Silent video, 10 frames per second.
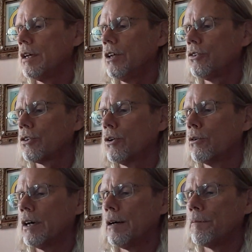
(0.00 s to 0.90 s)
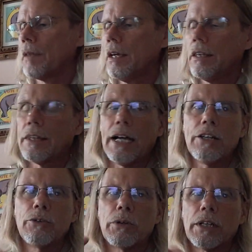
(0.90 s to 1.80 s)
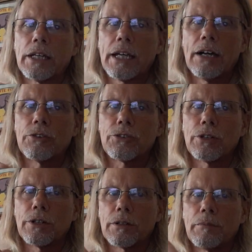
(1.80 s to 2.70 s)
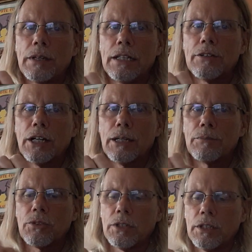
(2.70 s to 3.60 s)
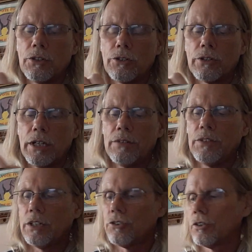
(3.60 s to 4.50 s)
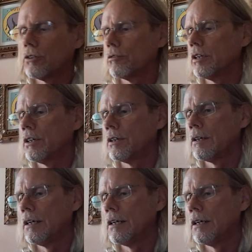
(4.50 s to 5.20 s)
So that you will encounter many times in your aviation career.